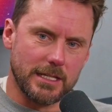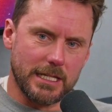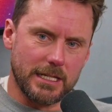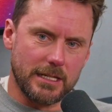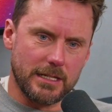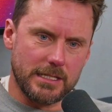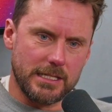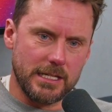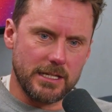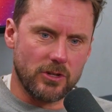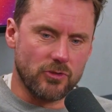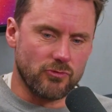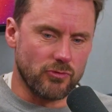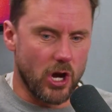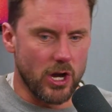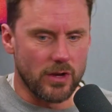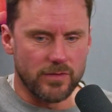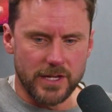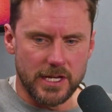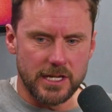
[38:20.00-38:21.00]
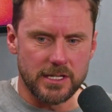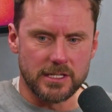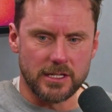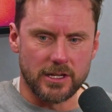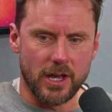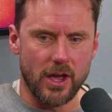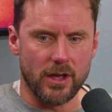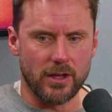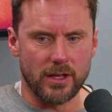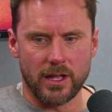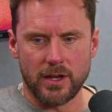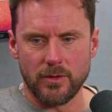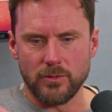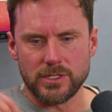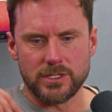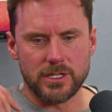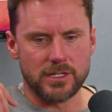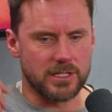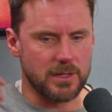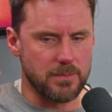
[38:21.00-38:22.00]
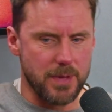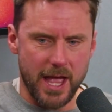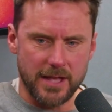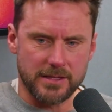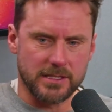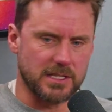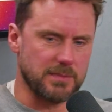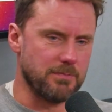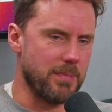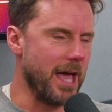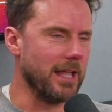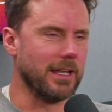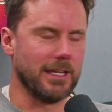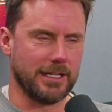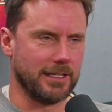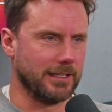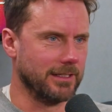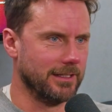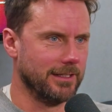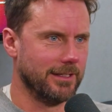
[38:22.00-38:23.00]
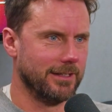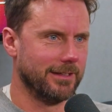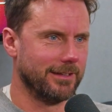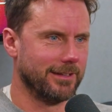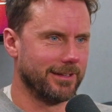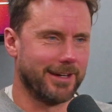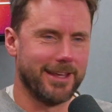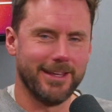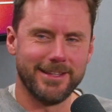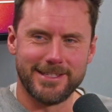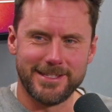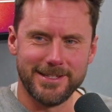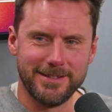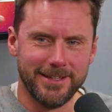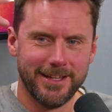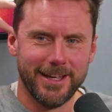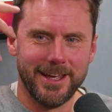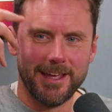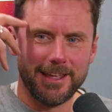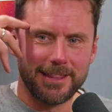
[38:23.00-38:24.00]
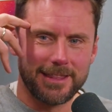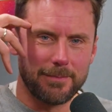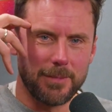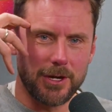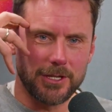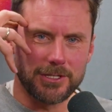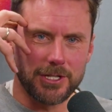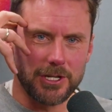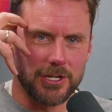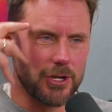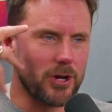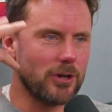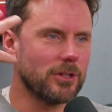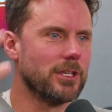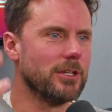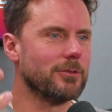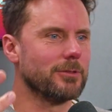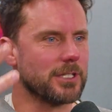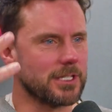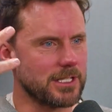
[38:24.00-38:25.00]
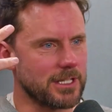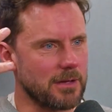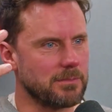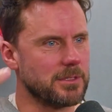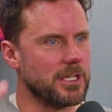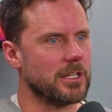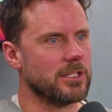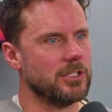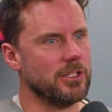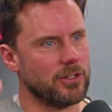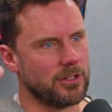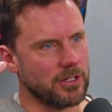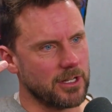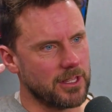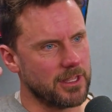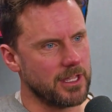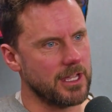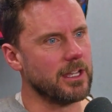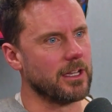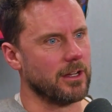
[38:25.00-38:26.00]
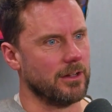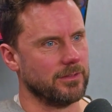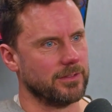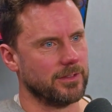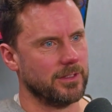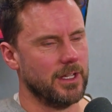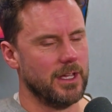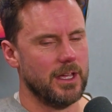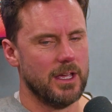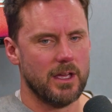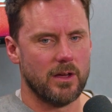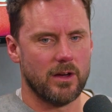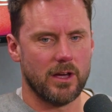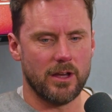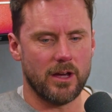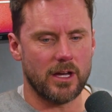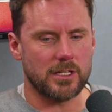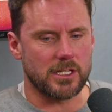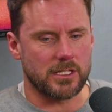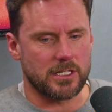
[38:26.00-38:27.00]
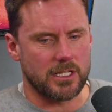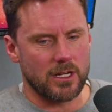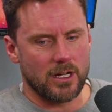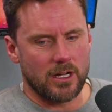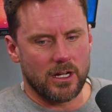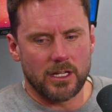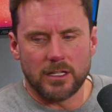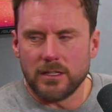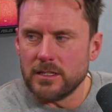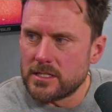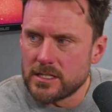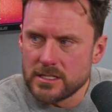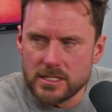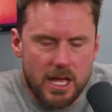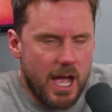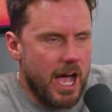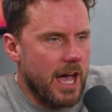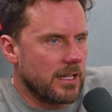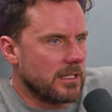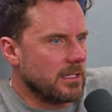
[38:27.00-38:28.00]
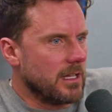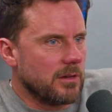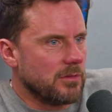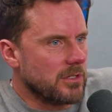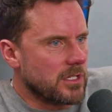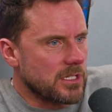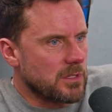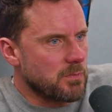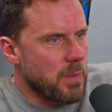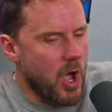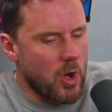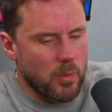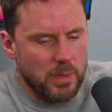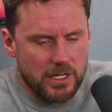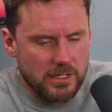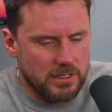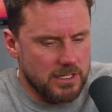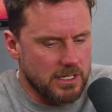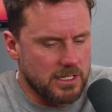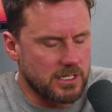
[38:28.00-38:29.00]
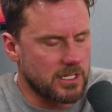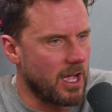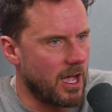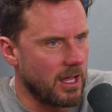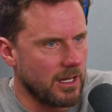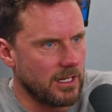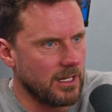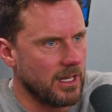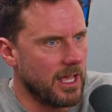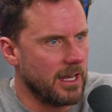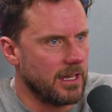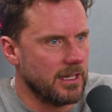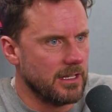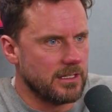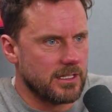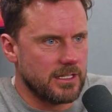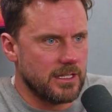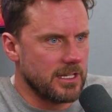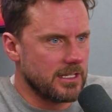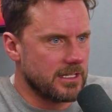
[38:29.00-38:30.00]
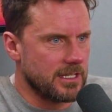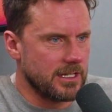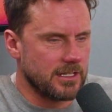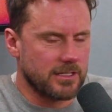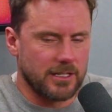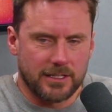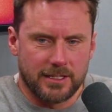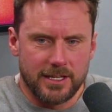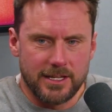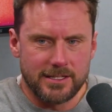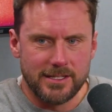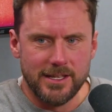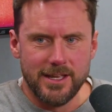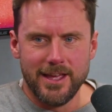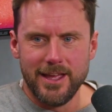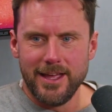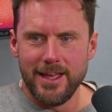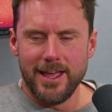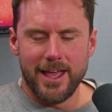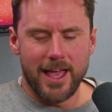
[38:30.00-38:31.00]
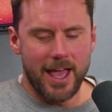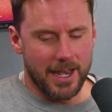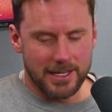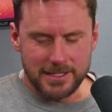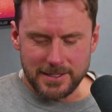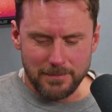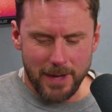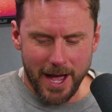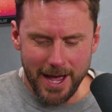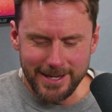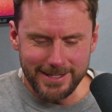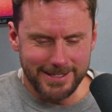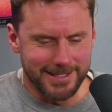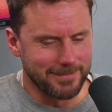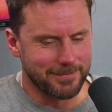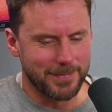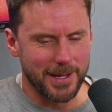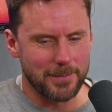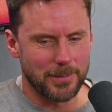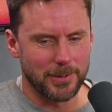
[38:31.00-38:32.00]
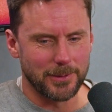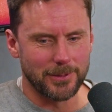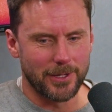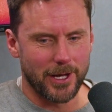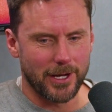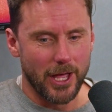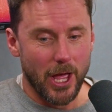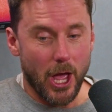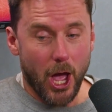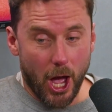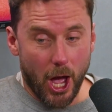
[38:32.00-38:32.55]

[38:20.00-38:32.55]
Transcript: that I did on Rove years ago, and it was just about spelling. Like it's the most innocuous subject you could think of. Yeah, and I just said, English is the hardest language to spell because there's silent letters and there's things like this. And it's amazing. People are like,